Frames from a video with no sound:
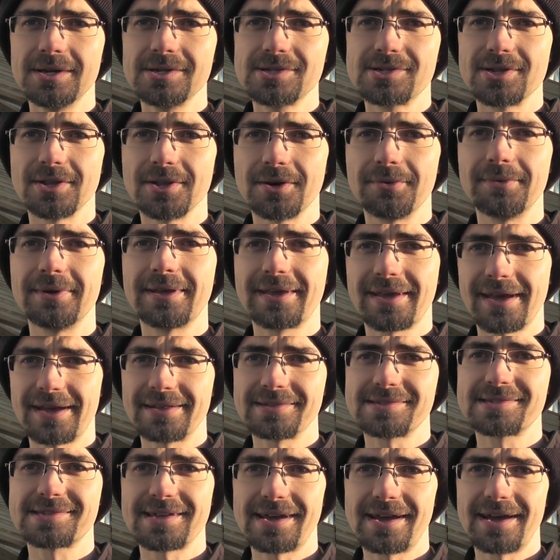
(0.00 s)
so that we
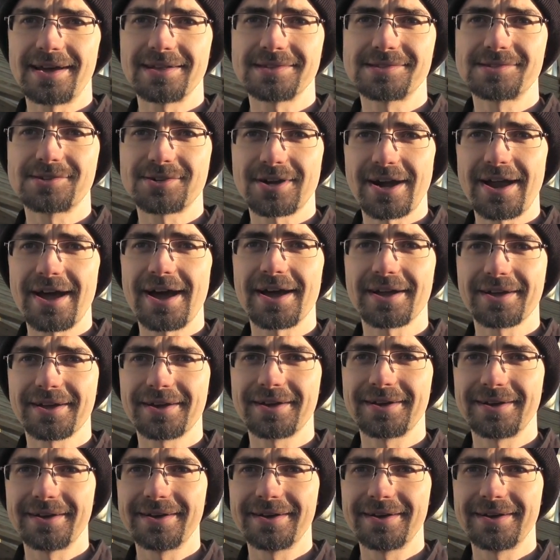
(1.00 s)
can stay on track.